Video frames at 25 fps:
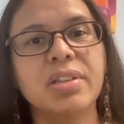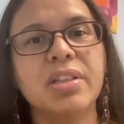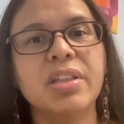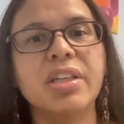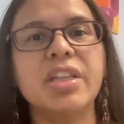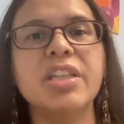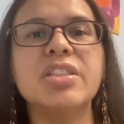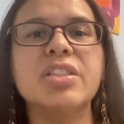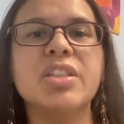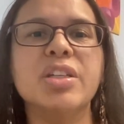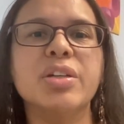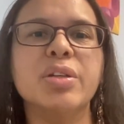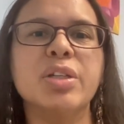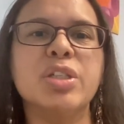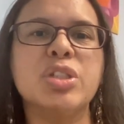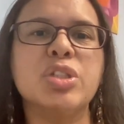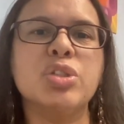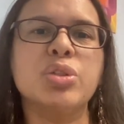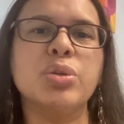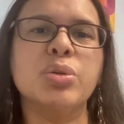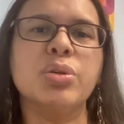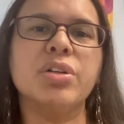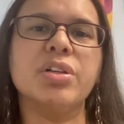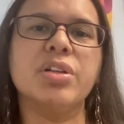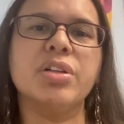Is there
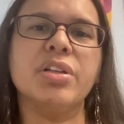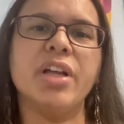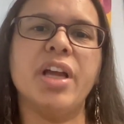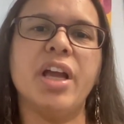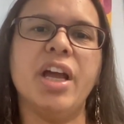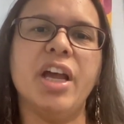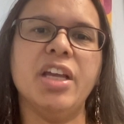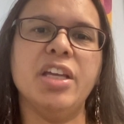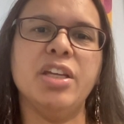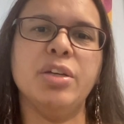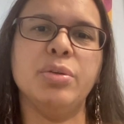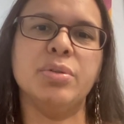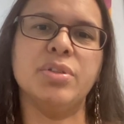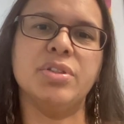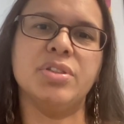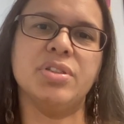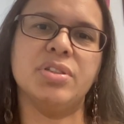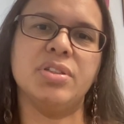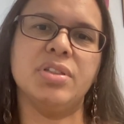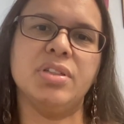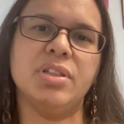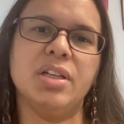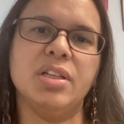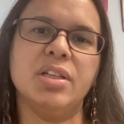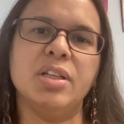historical
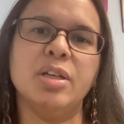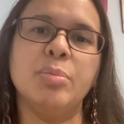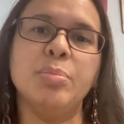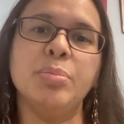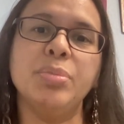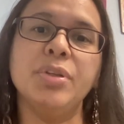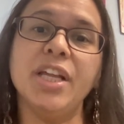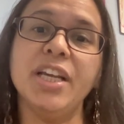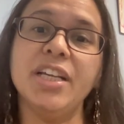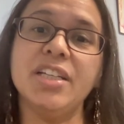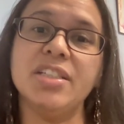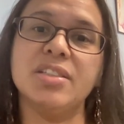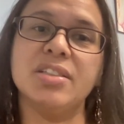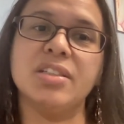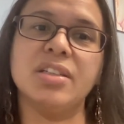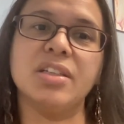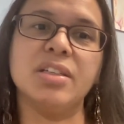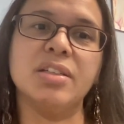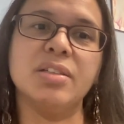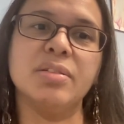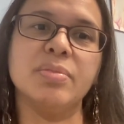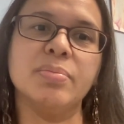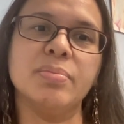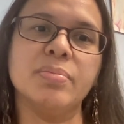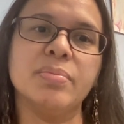accuracy and complexity,